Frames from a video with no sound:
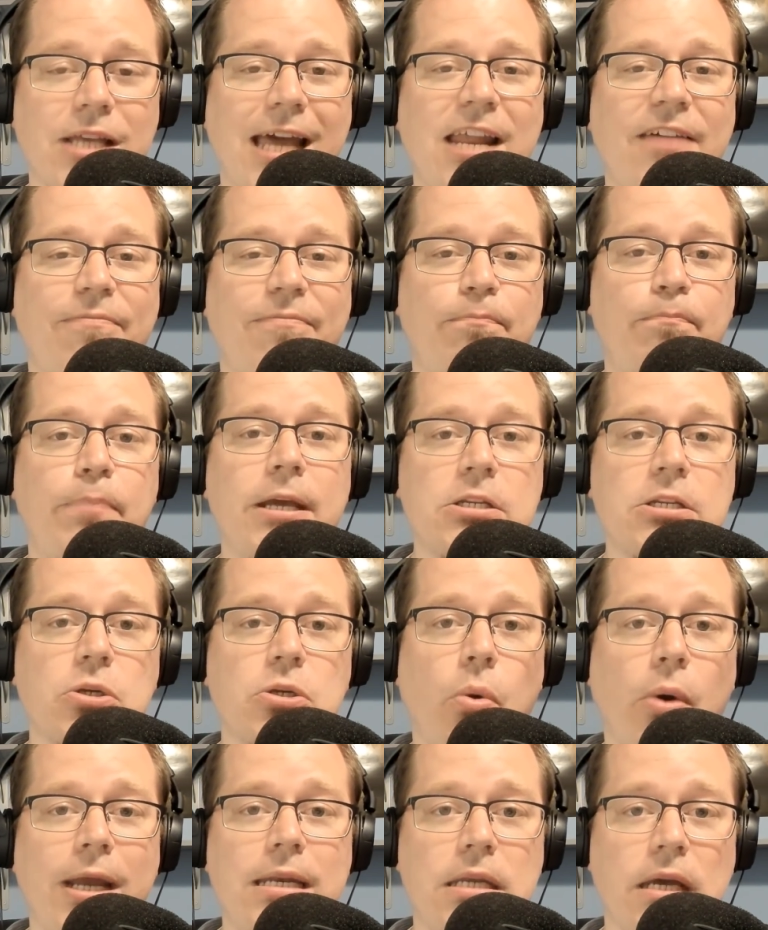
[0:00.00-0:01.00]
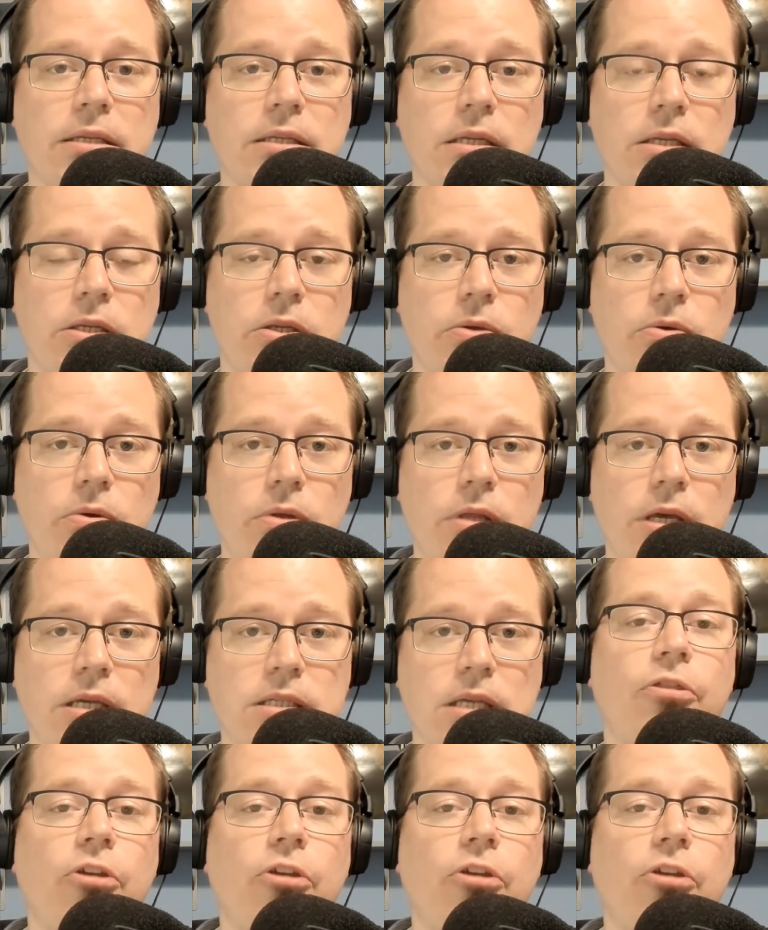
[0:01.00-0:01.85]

And if Bitcoin doesn't do this,